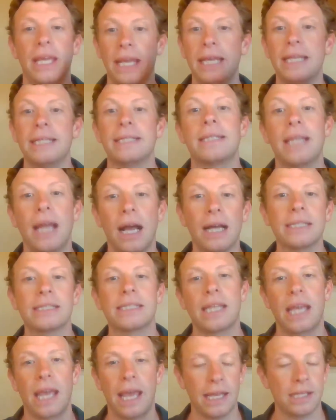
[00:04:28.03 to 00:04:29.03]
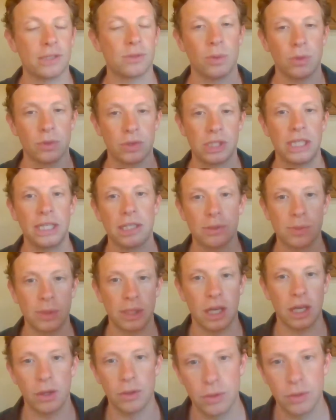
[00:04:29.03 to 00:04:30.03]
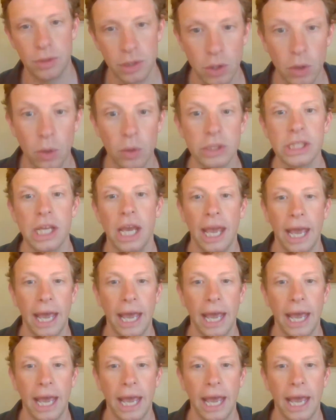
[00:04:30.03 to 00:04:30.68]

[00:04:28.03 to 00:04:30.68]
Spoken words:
it does, as we'll see as we go through the course,